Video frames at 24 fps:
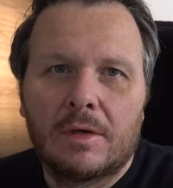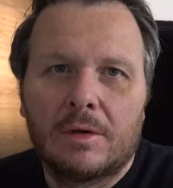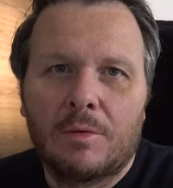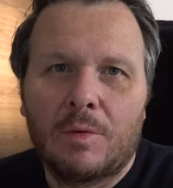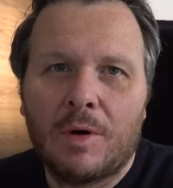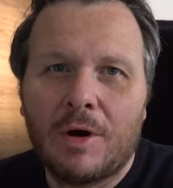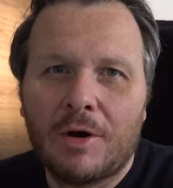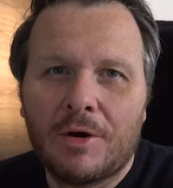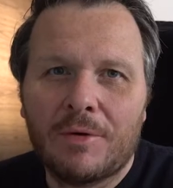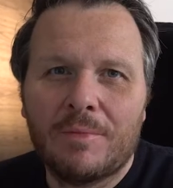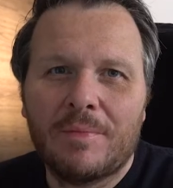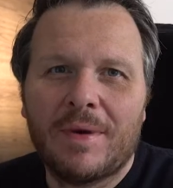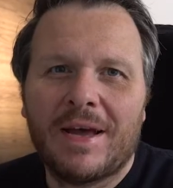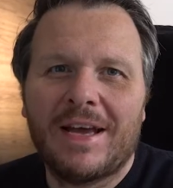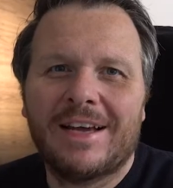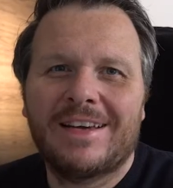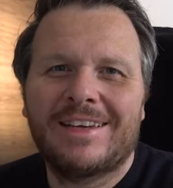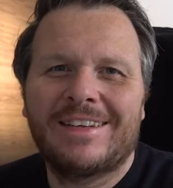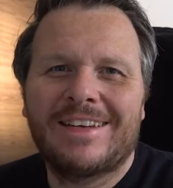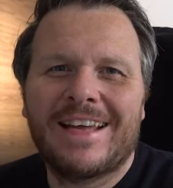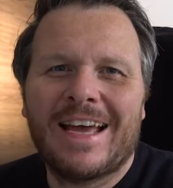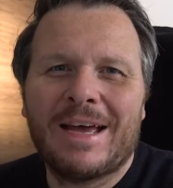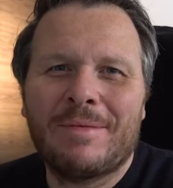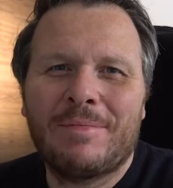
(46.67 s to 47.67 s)
Welcome
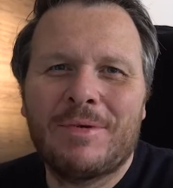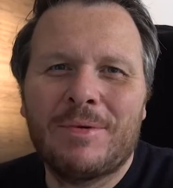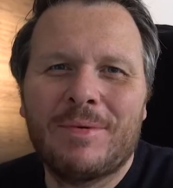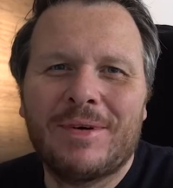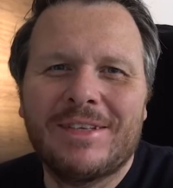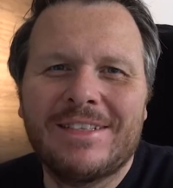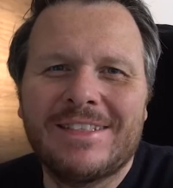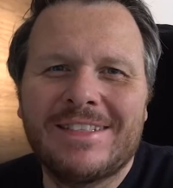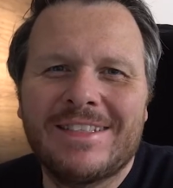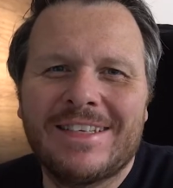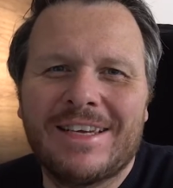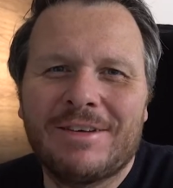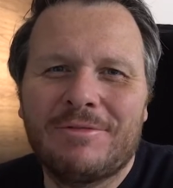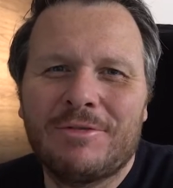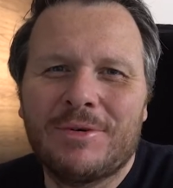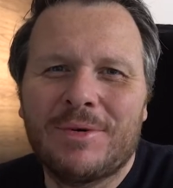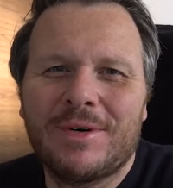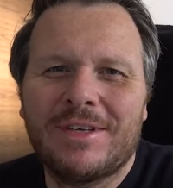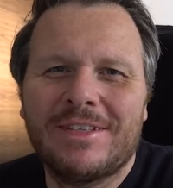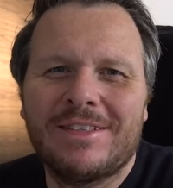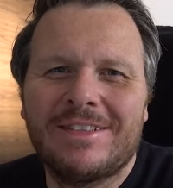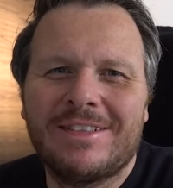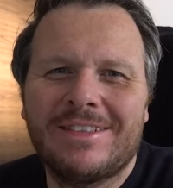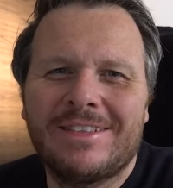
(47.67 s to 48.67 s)
back and a happy Wednesday
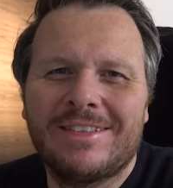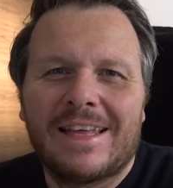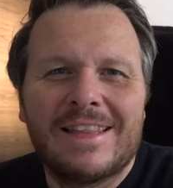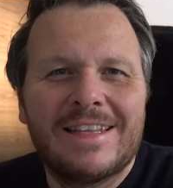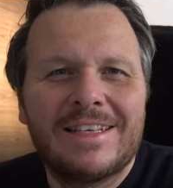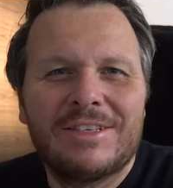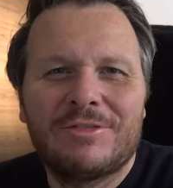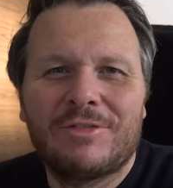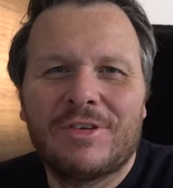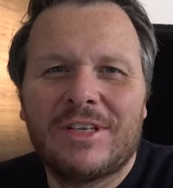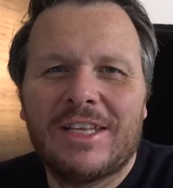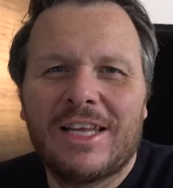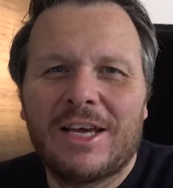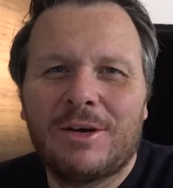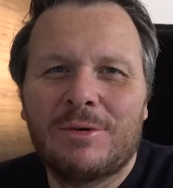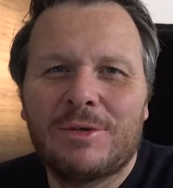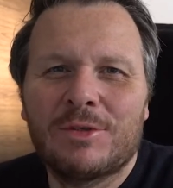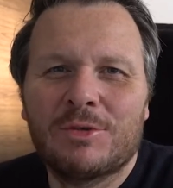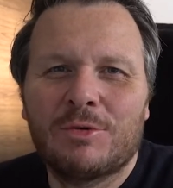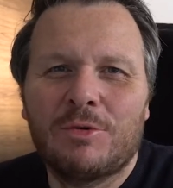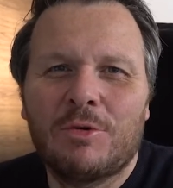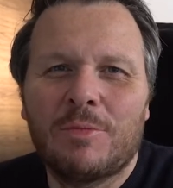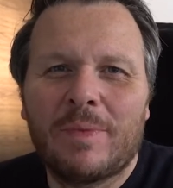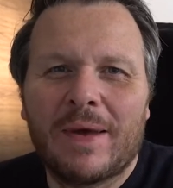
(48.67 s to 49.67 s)
everyone. And this video
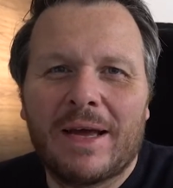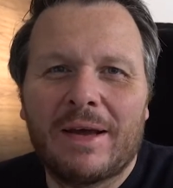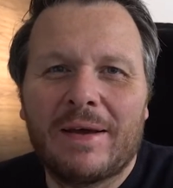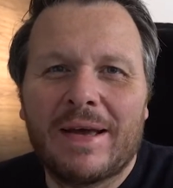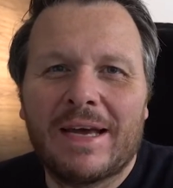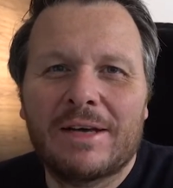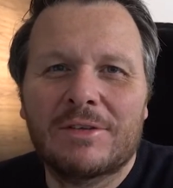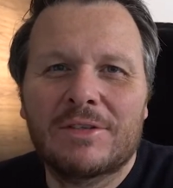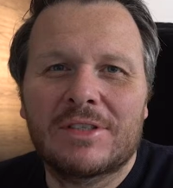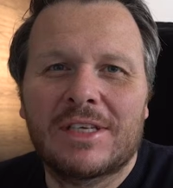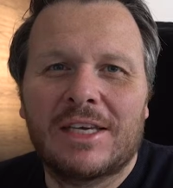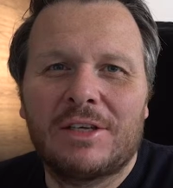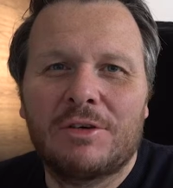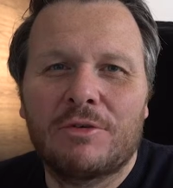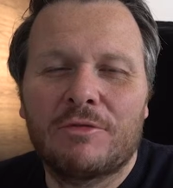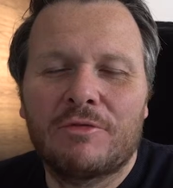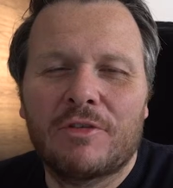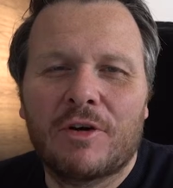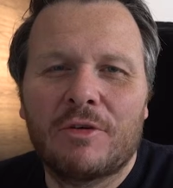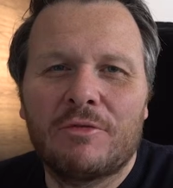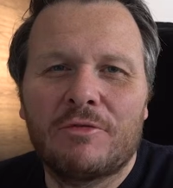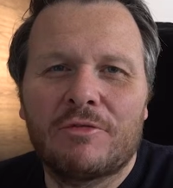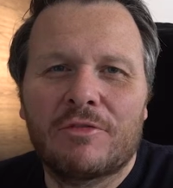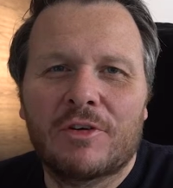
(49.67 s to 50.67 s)
is all about how to get your
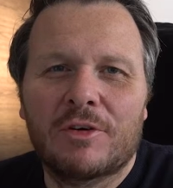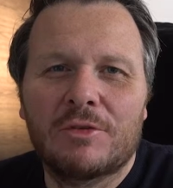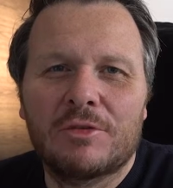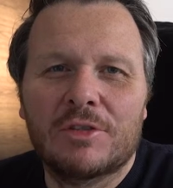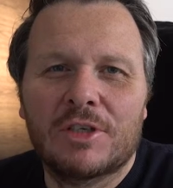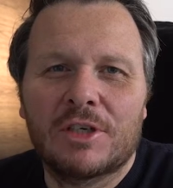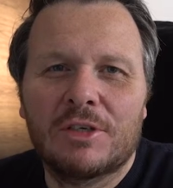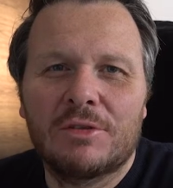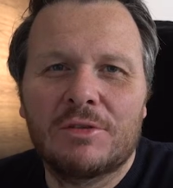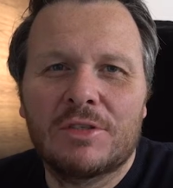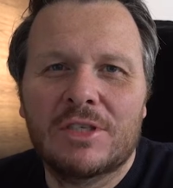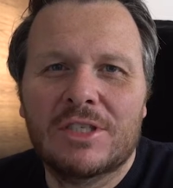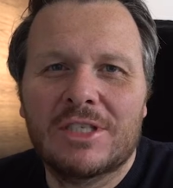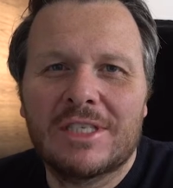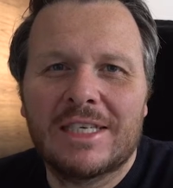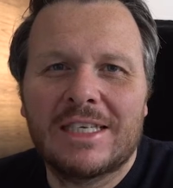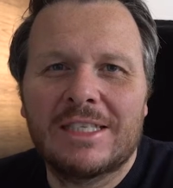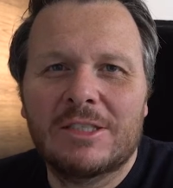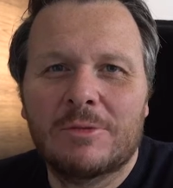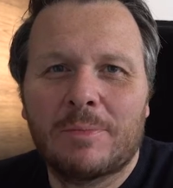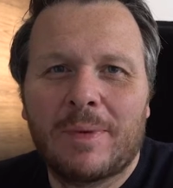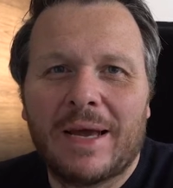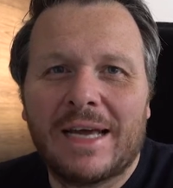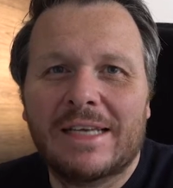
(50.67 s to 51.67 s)
phone photos
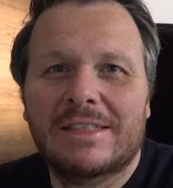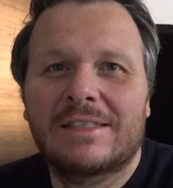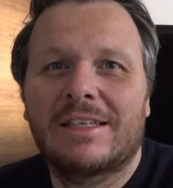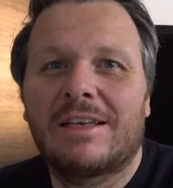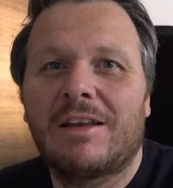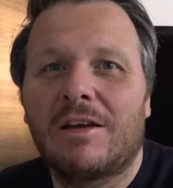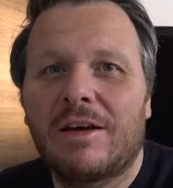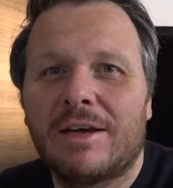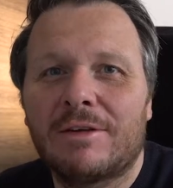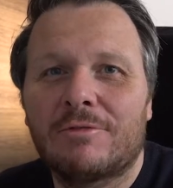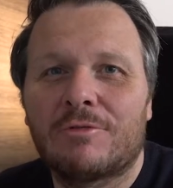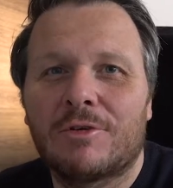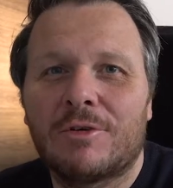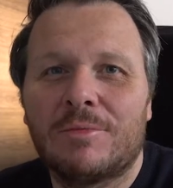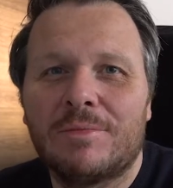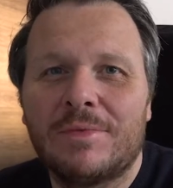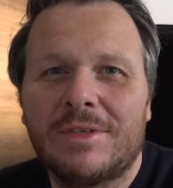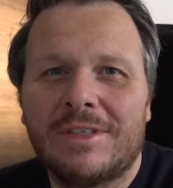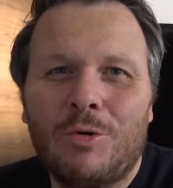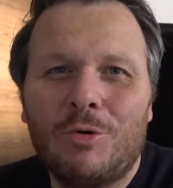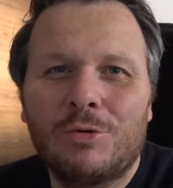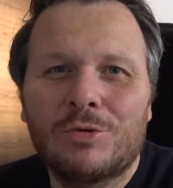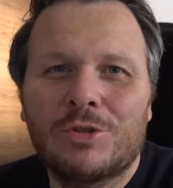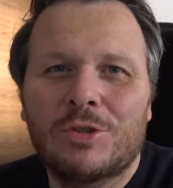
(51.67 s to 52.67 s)
synced back to
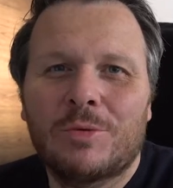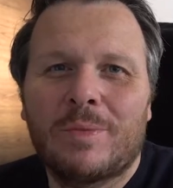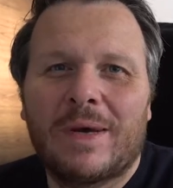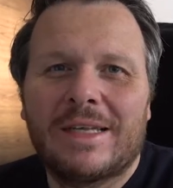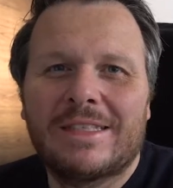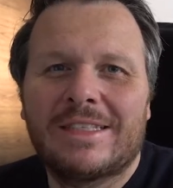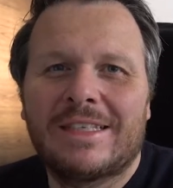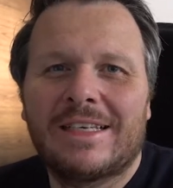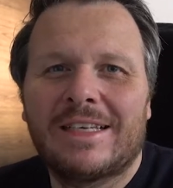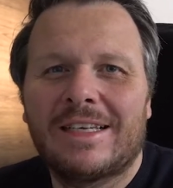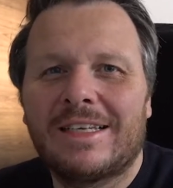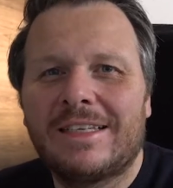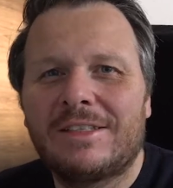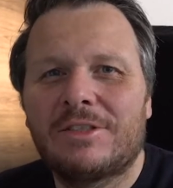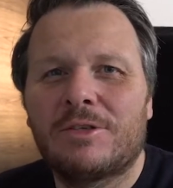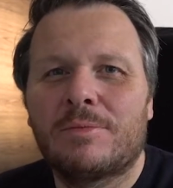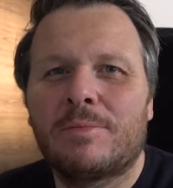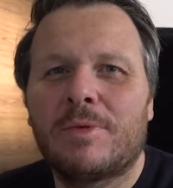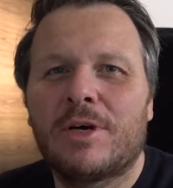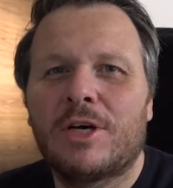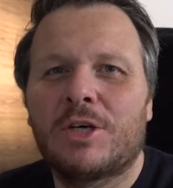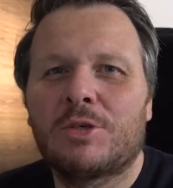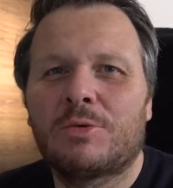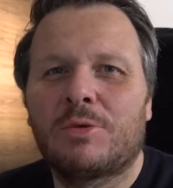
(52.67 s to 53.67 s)
Lightroom automatically to
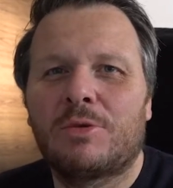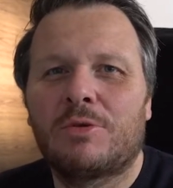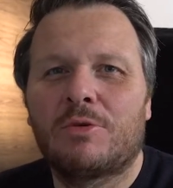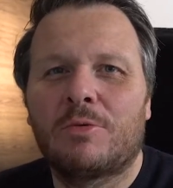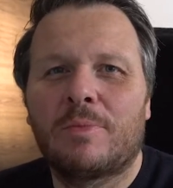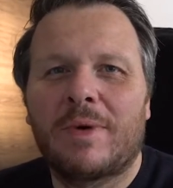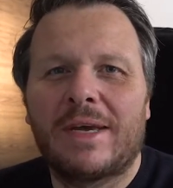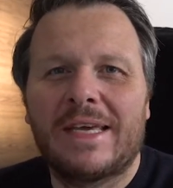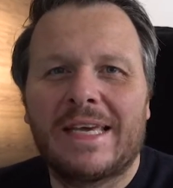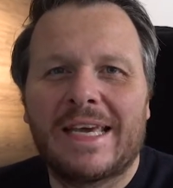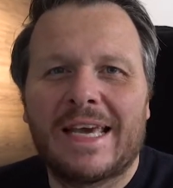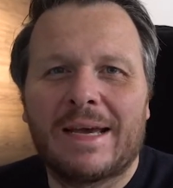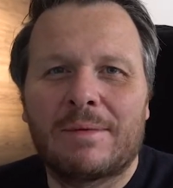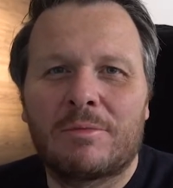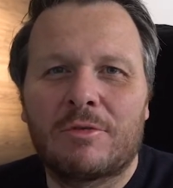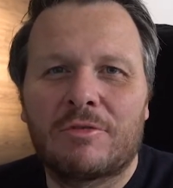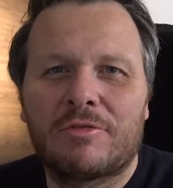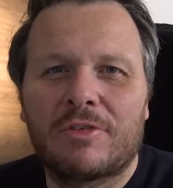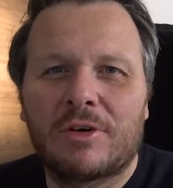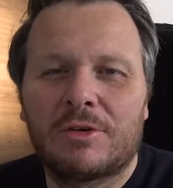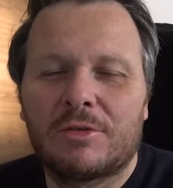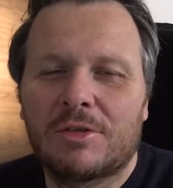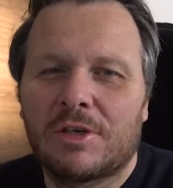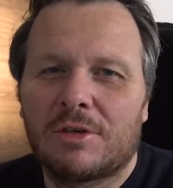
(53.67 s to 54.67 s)
merge with your main camera
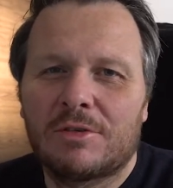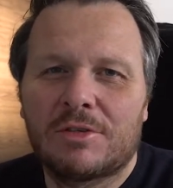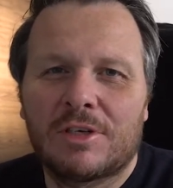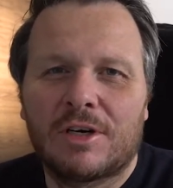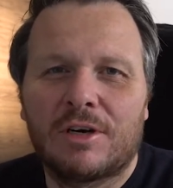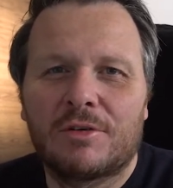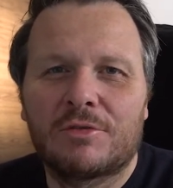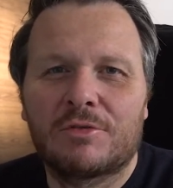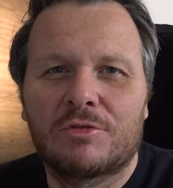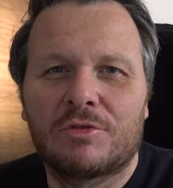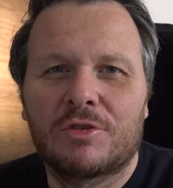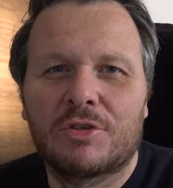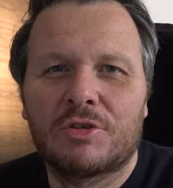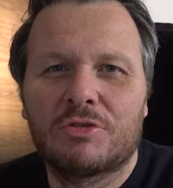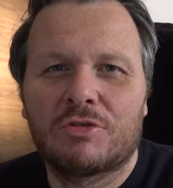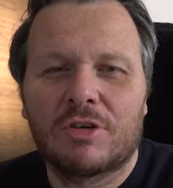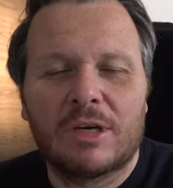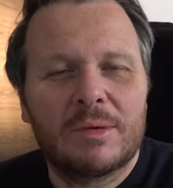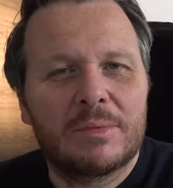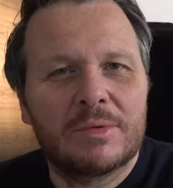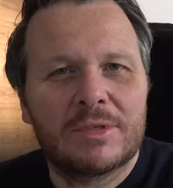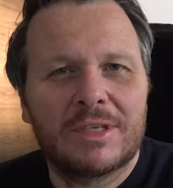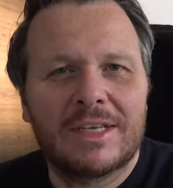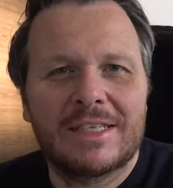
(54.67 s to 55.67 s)
photos after a
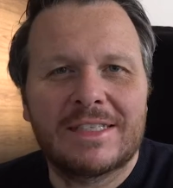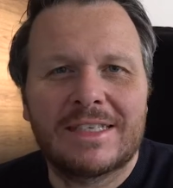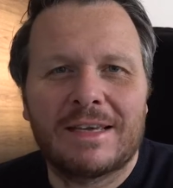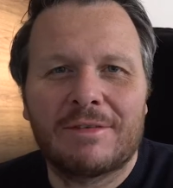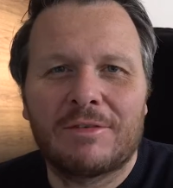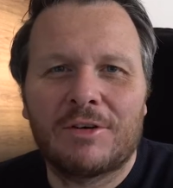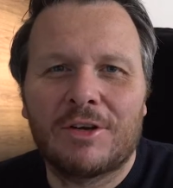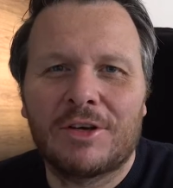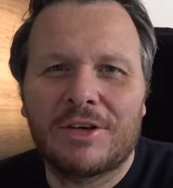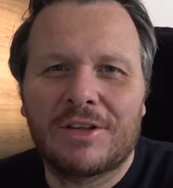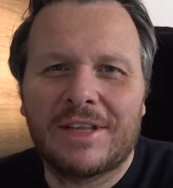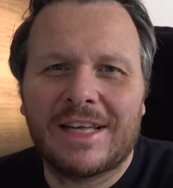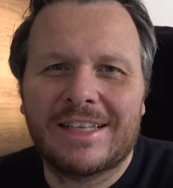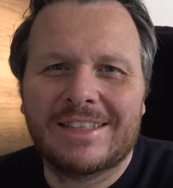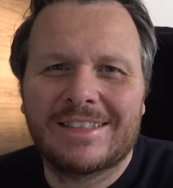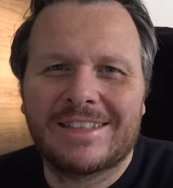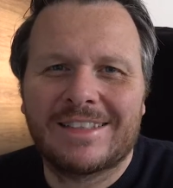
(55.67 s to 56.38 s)
trip. So let's have a look at that